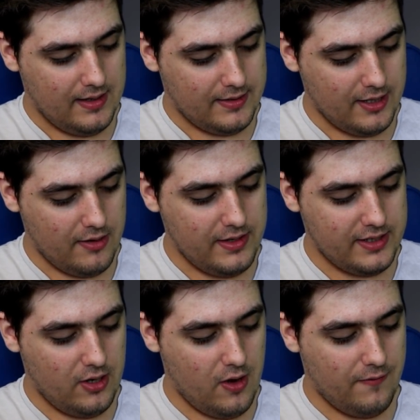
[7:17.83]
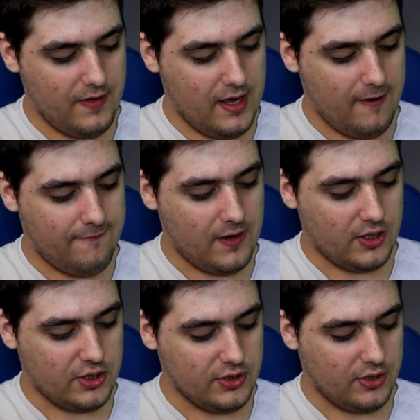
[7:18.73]
so there's a lot of uh,
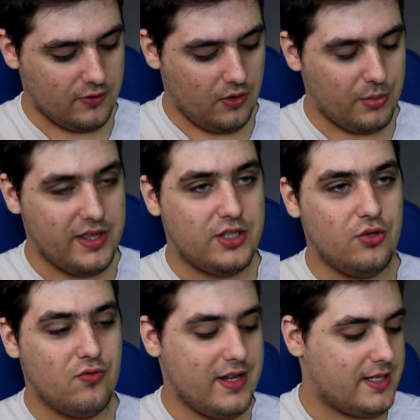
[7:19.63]
functions I got with this new wrist.